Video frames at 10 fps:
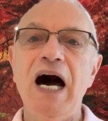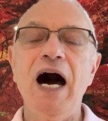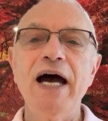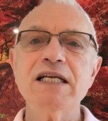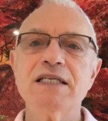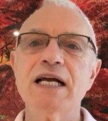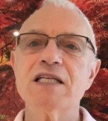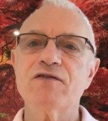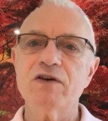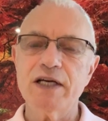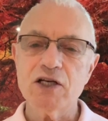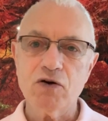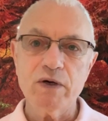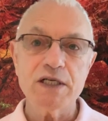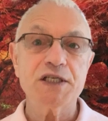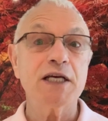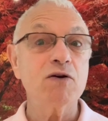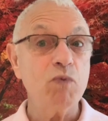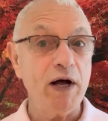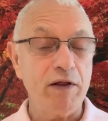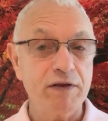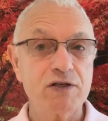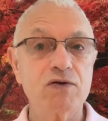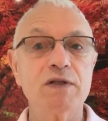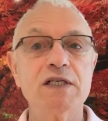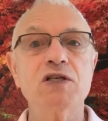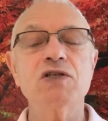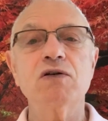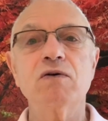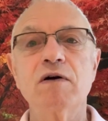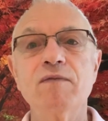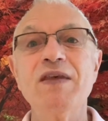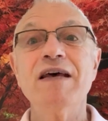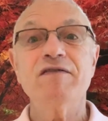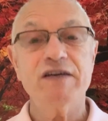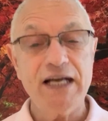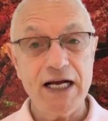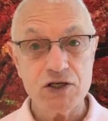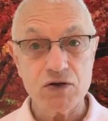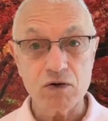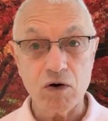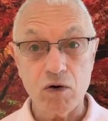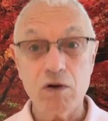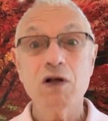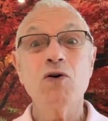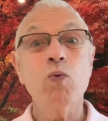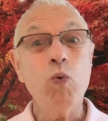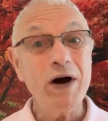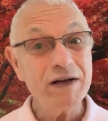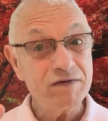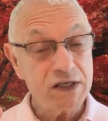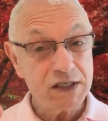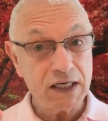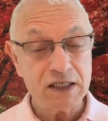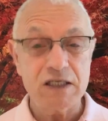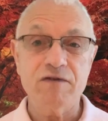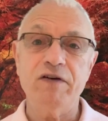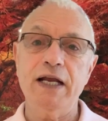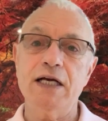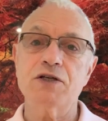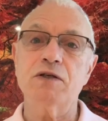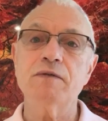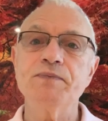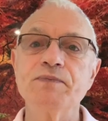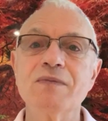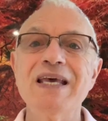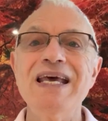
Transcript: I stands for increase in wealth. So this is your financial goal. One of the 6 is financial.